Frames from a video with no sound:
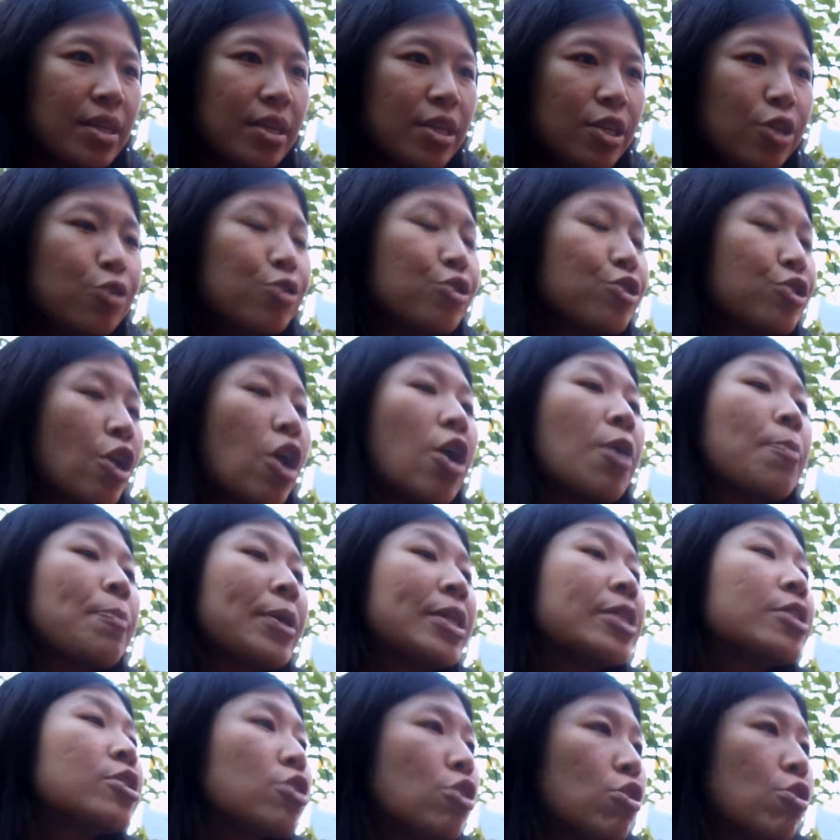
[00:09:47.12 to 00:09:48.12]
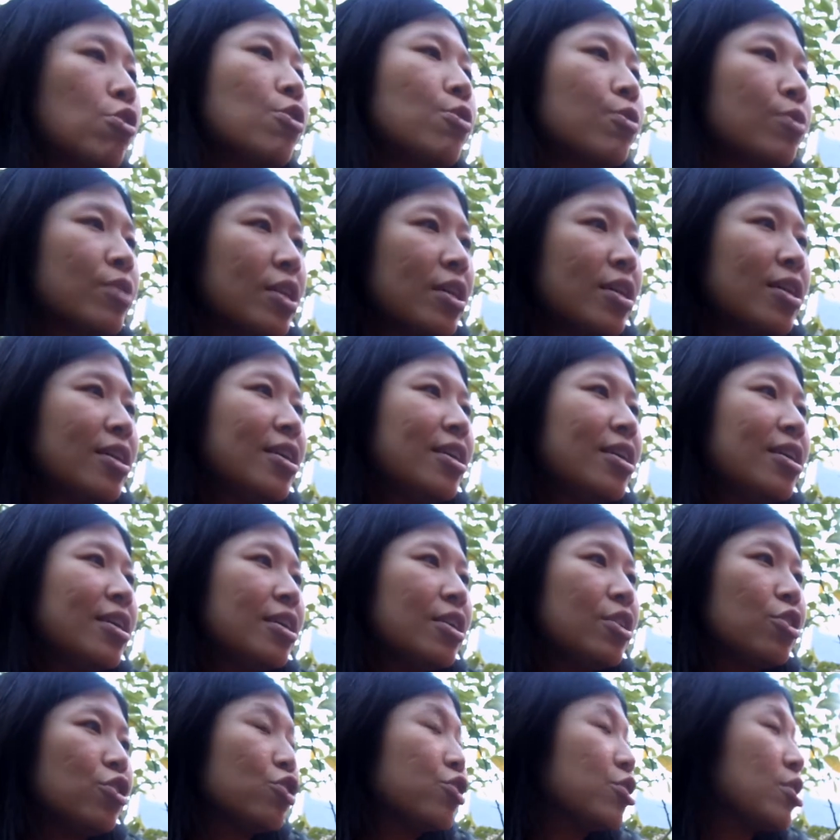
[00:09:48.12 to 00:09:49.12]
you start being told,
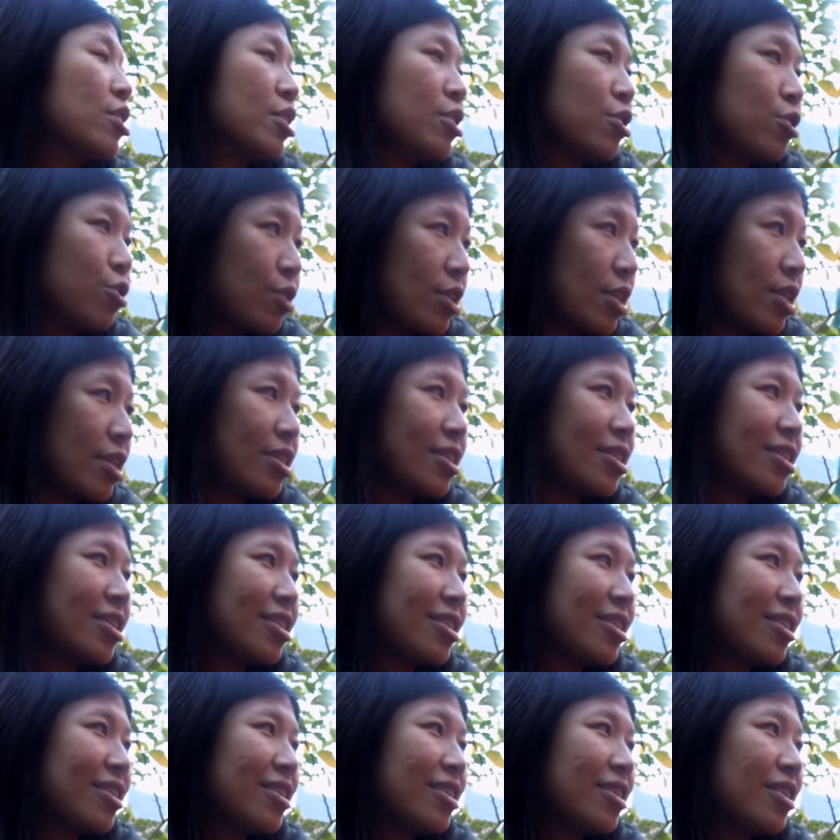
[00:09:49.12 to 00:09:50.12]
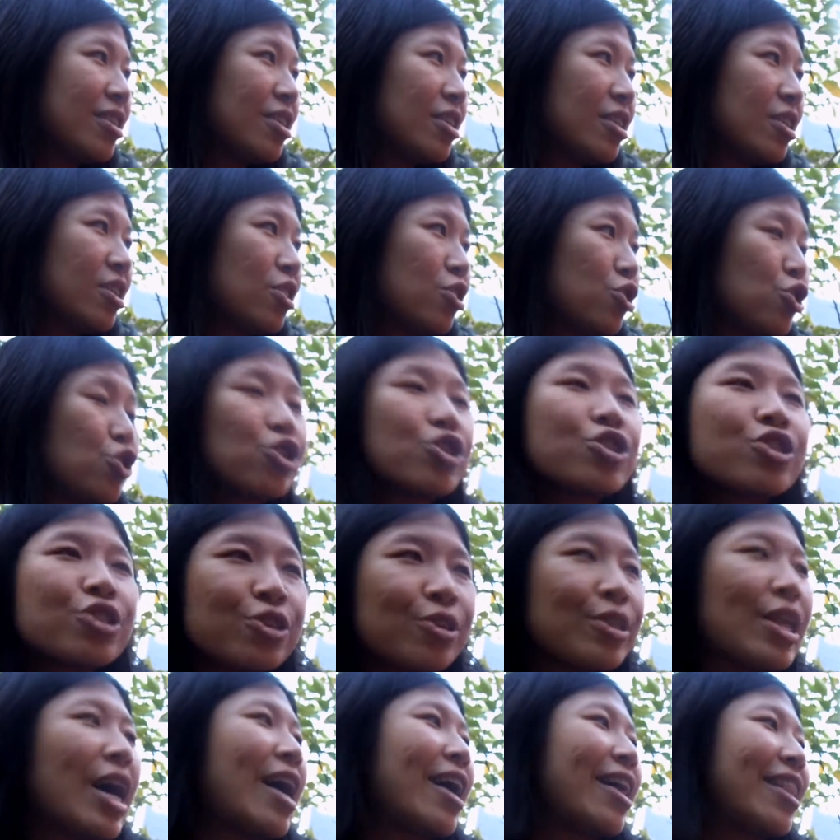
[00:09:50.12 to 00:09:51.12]
you shouldn't do this, you should do
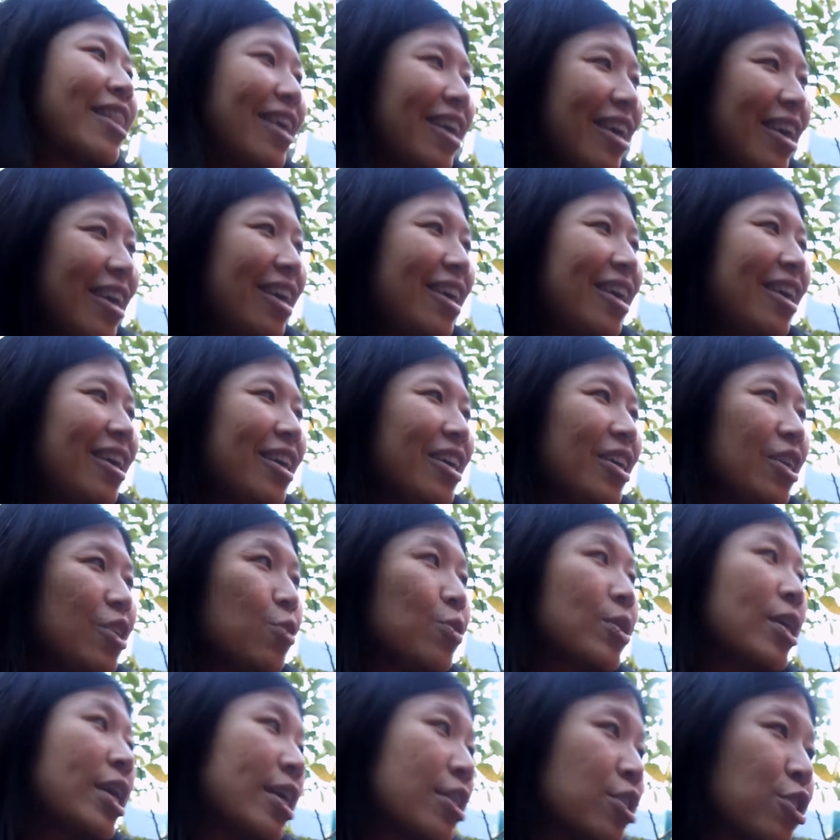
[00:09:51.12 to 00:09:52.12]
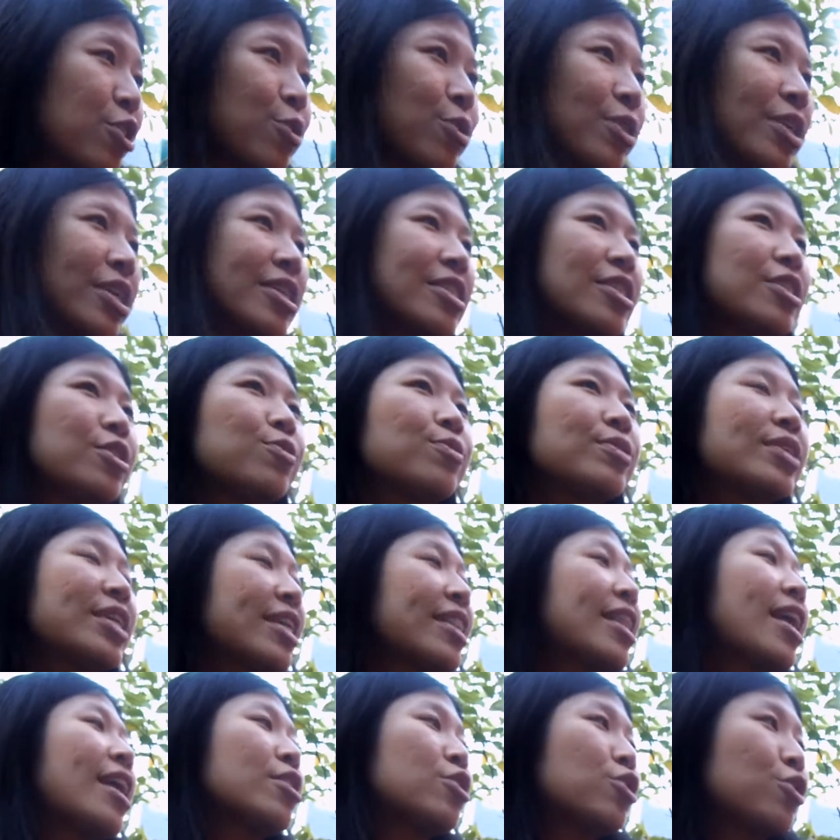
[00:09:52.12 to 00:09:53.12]
that. You can do this, you
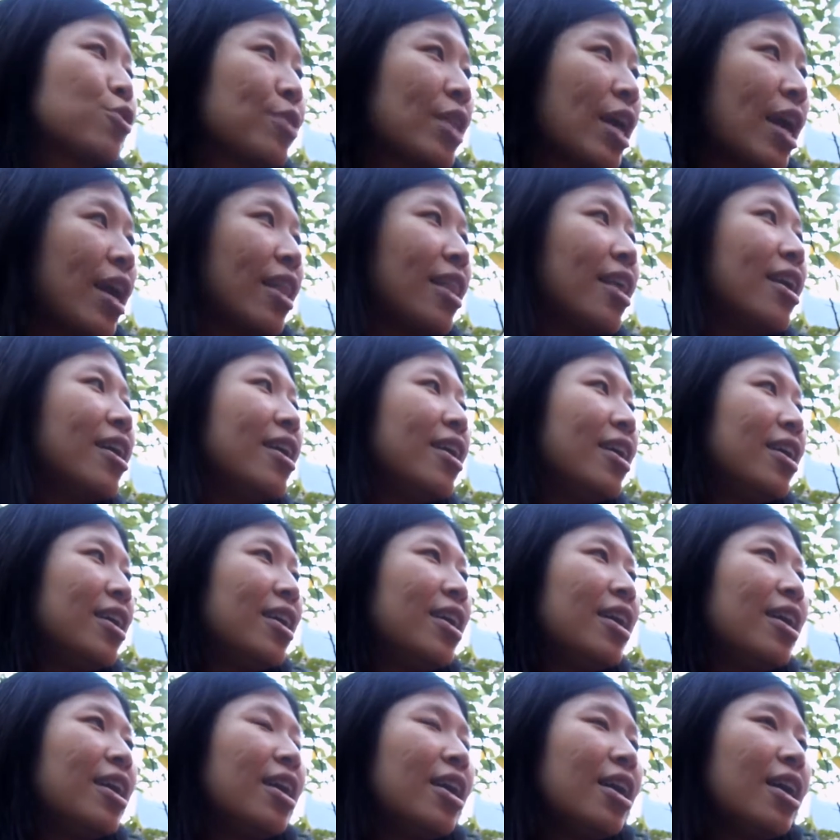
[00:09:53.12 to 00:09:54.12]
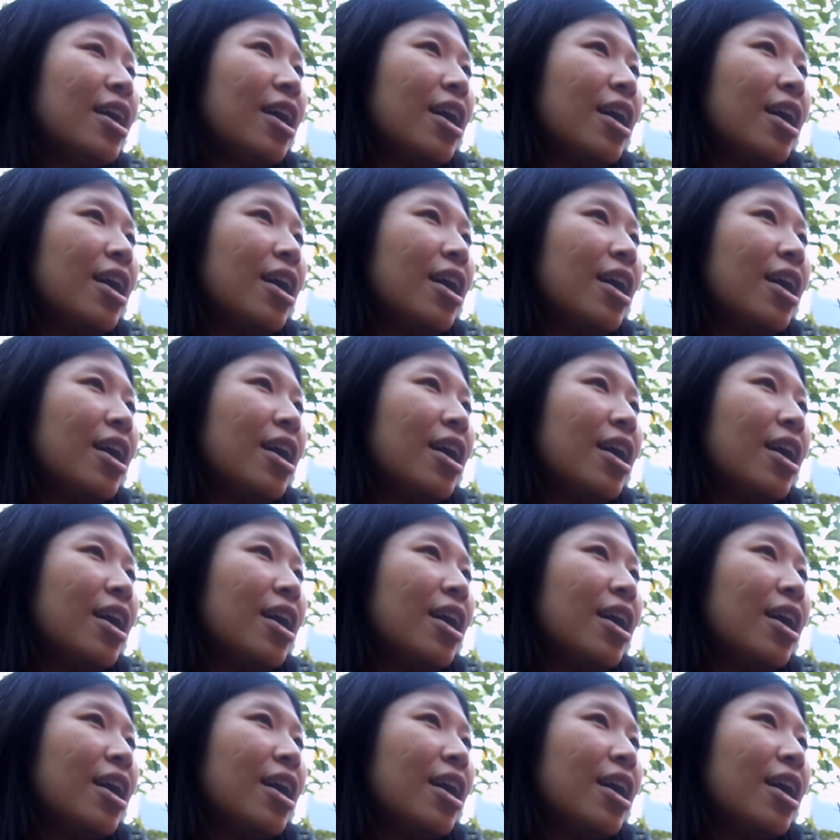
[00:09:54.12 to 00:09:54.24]
cannot do that.